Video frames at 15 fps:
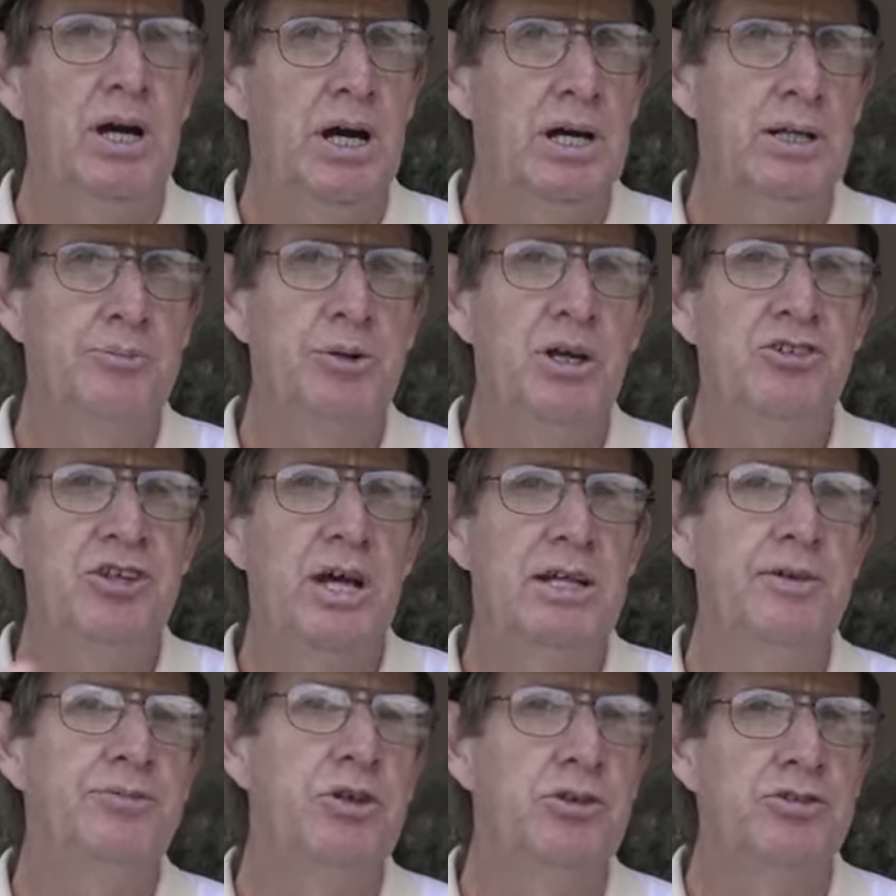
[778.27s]
I'd appreciate
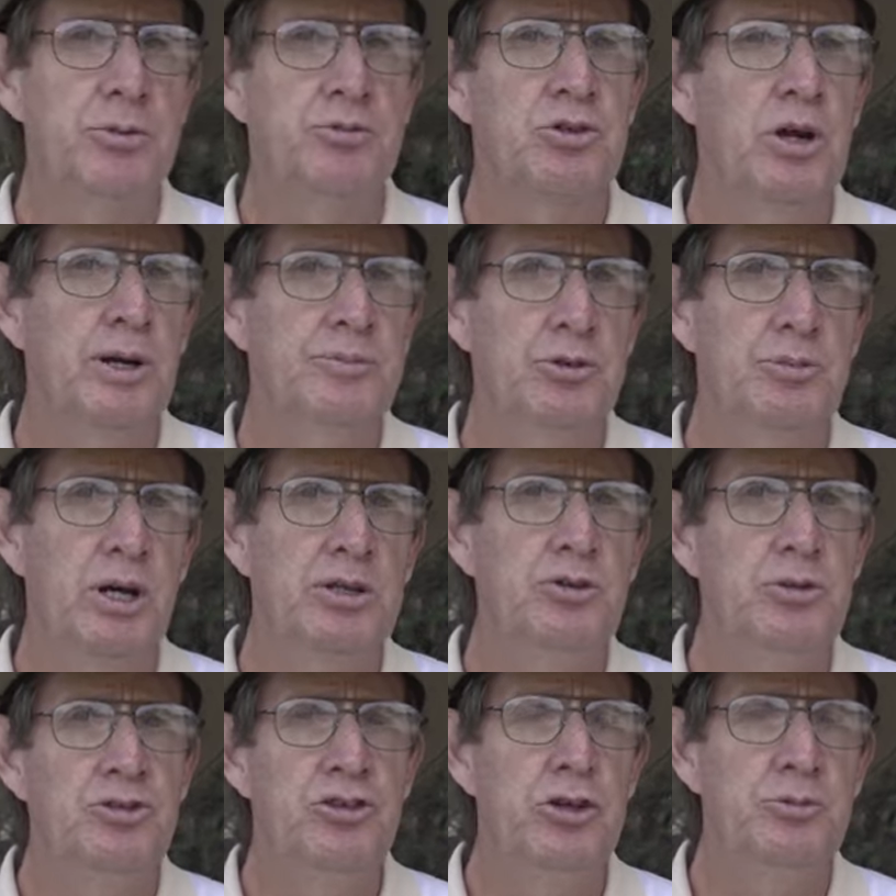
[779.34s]
if you subscribe to my
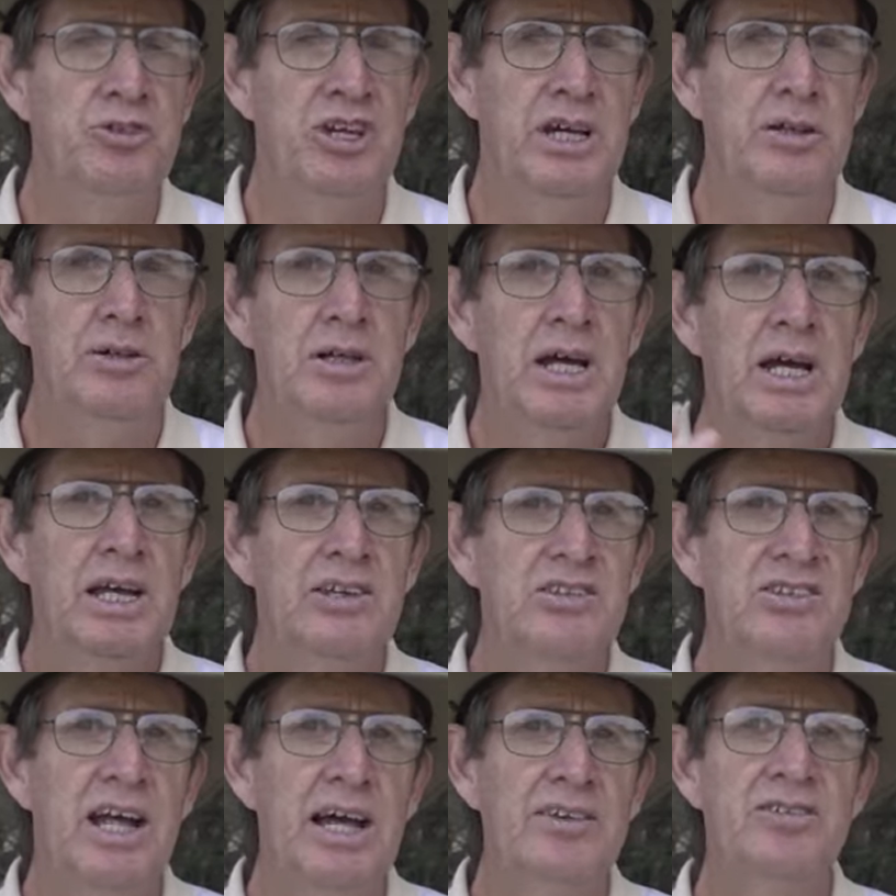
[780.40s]
YouTube channel.
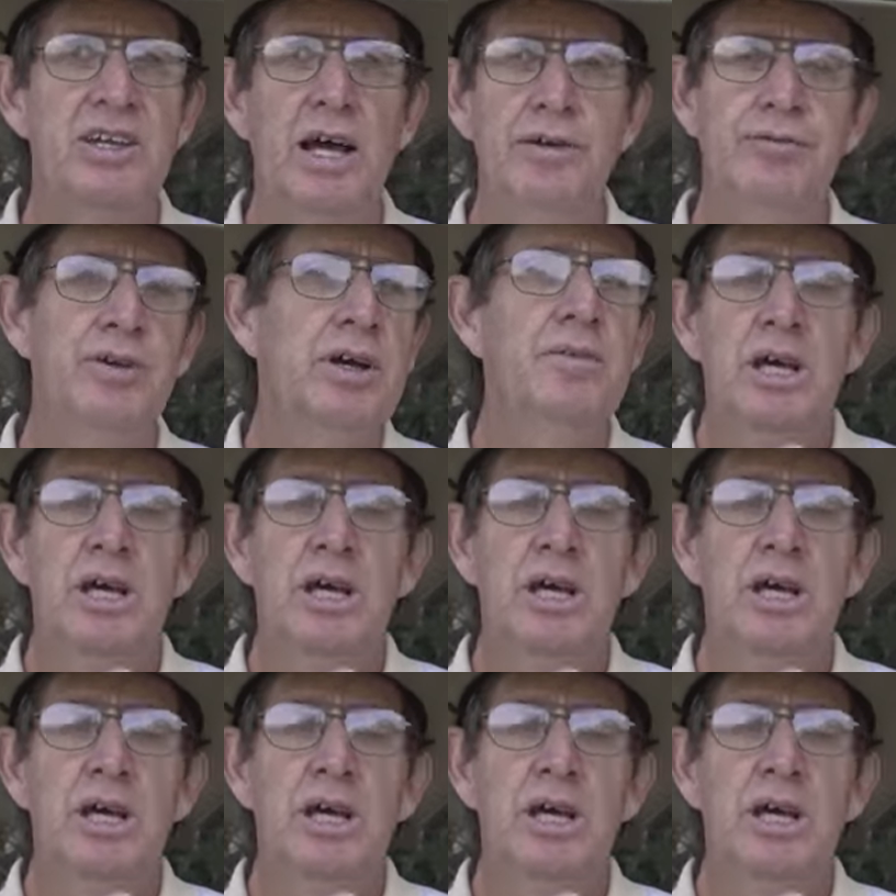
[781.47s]
Stay safe.